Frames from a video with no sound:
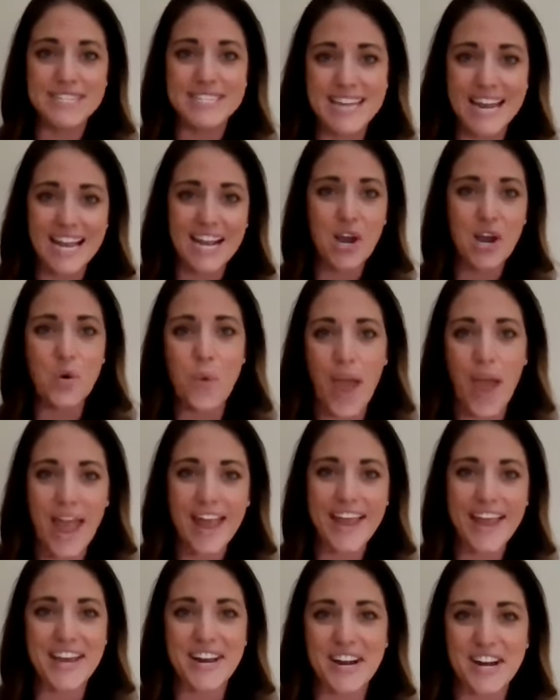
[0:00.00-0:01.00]
tick
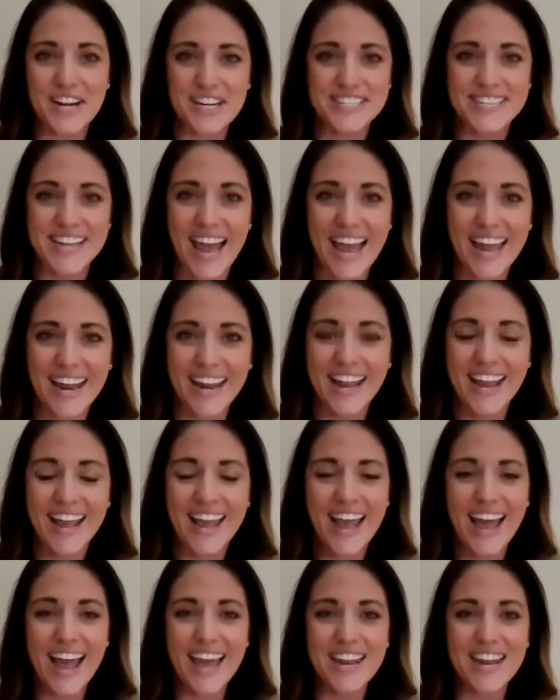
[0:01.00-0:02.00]
away at our debt
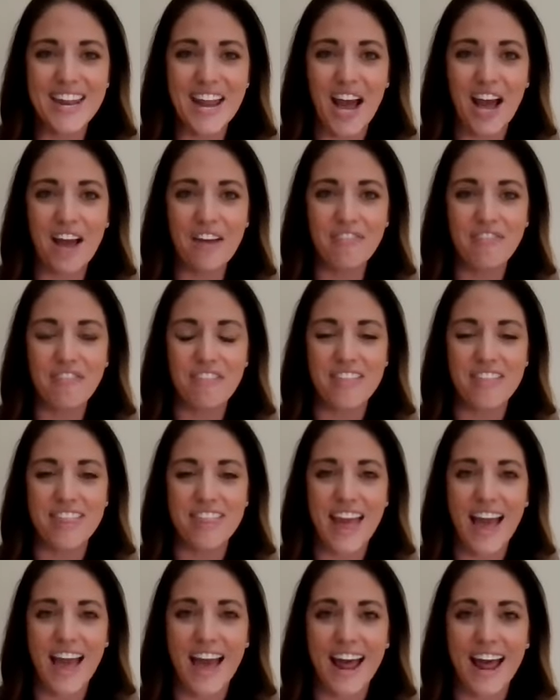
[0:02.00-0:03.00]
enough
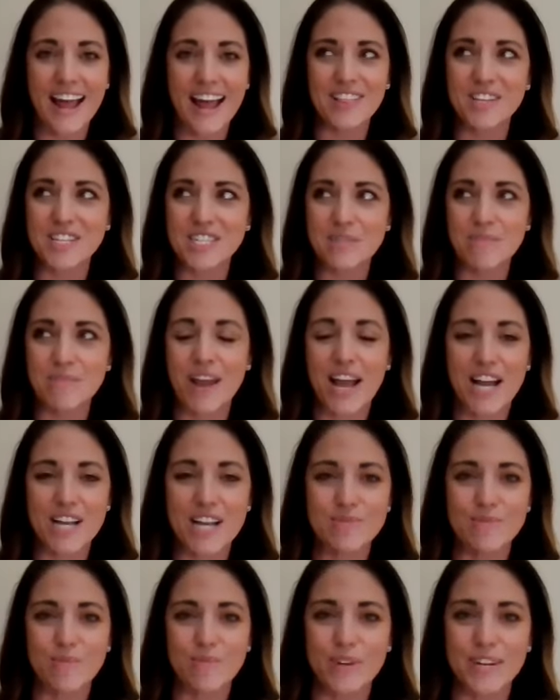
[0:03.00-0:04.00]
that I looked at my
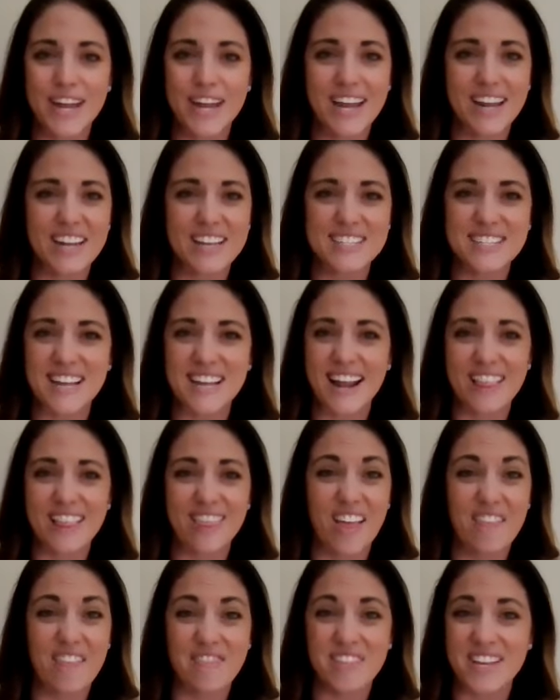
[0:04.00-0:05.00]
husband one day and I said, I
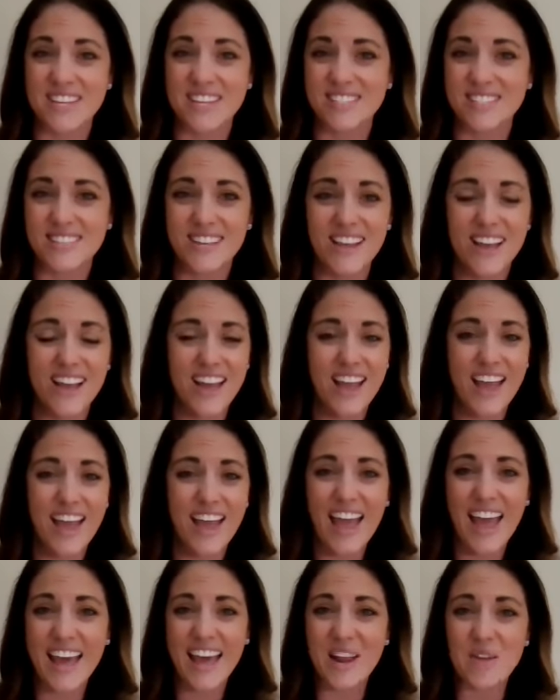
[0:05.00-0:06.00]
love this.
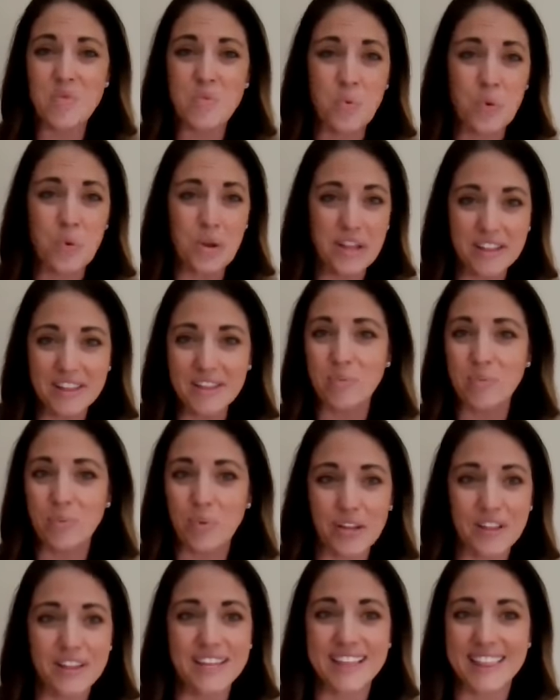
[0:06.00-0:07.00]
And I really,
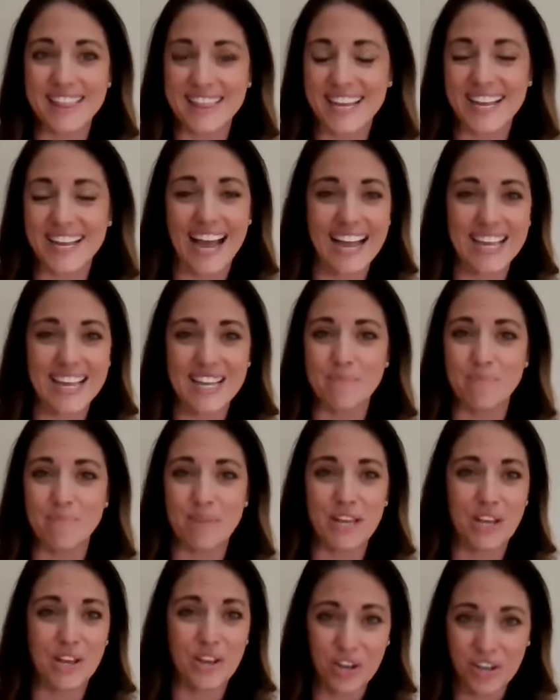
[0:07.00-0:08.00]
really think I can
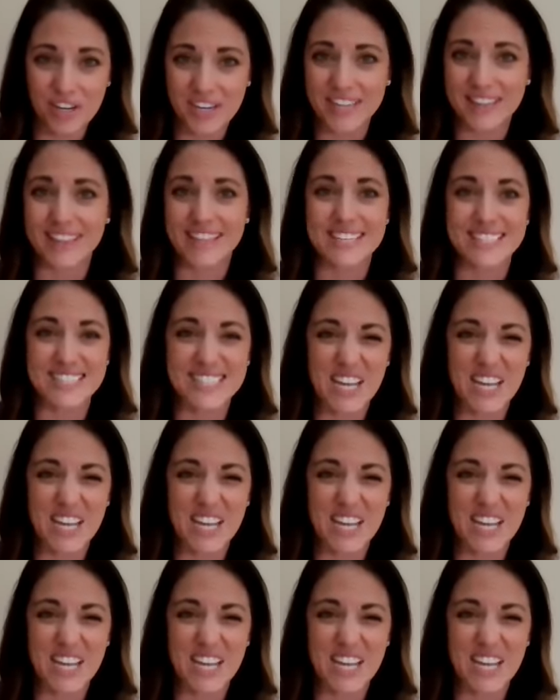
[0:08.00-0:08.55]
be good at this,